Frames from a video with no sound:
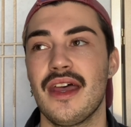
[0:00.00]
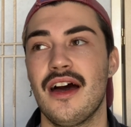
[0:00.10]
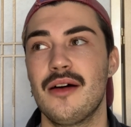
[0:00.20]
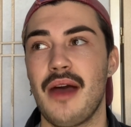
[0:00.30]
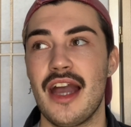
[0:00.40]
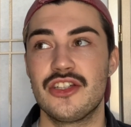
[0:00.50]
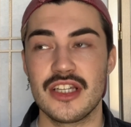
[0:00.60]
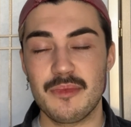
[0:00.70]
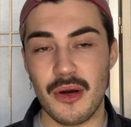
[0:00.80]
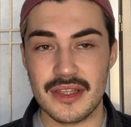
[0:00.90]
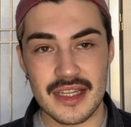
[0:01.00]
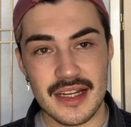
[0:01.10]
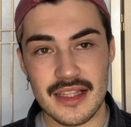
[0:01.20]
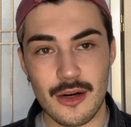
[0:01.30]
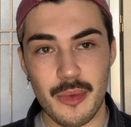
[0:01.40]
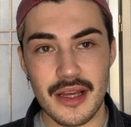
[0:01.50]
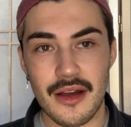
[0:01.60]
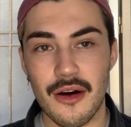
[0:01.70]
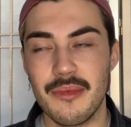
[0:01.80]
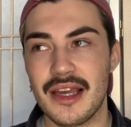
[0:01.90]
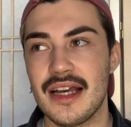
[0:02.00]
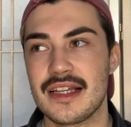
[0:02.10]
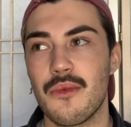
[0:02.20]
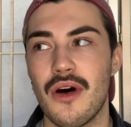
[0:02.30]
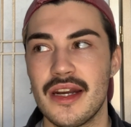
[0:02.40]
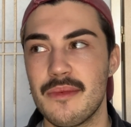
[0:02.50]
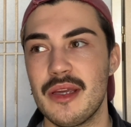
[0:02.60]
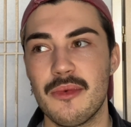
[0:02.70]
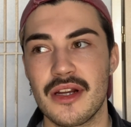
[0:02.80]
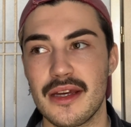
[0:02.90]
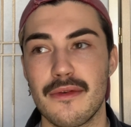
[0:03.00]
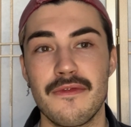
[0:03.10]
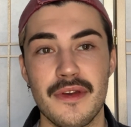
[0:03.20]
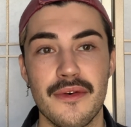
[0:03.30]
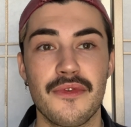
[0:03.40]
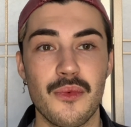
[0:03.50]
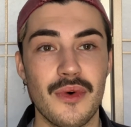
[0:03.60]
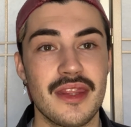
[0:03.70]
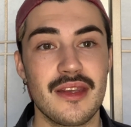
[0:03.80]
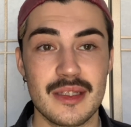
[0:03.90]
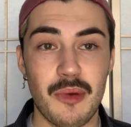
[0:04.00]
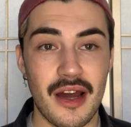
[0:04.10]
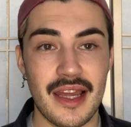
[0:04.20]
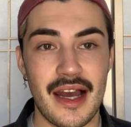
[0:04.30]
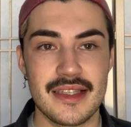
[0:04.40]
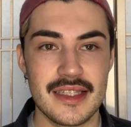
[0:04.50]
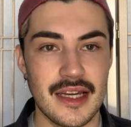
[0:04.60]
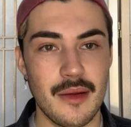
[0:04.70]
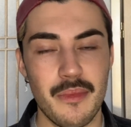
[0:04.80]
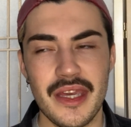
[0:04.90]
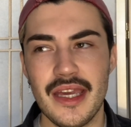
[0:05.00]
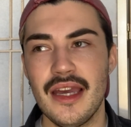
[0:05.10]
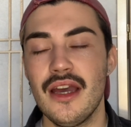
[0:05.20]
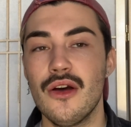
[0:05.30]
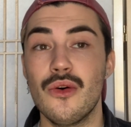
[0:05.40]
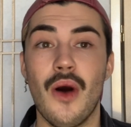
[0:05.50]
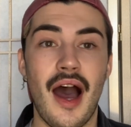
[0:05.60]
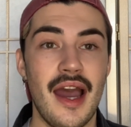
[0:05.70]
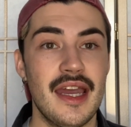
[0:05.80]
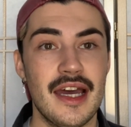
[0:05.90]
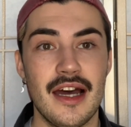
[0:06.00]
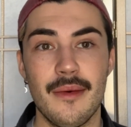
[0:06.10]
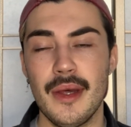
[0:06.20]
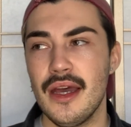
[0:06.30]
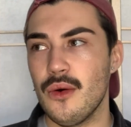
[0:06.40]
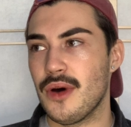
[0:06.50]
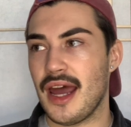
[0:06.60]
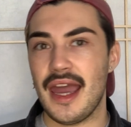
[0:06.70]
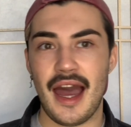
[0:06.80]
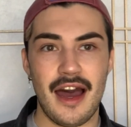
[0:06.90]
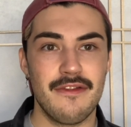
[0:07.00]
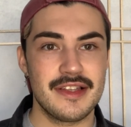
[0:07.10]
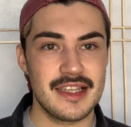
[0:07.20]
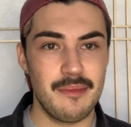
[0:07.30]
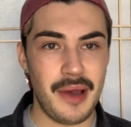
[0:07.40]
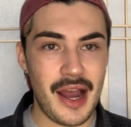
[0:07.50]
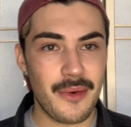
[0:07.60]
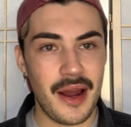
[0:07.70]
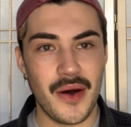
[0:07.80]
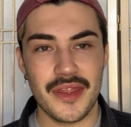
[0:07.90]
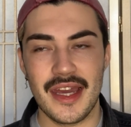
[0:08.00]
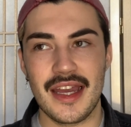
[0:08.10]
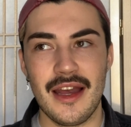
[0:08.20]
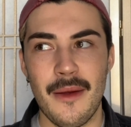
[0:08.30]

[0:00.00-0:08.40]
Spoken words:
I just posted it a little bit ago because I wanted people to get a feel for what this podcast is gonna be, who I am, what I have as in background. Like,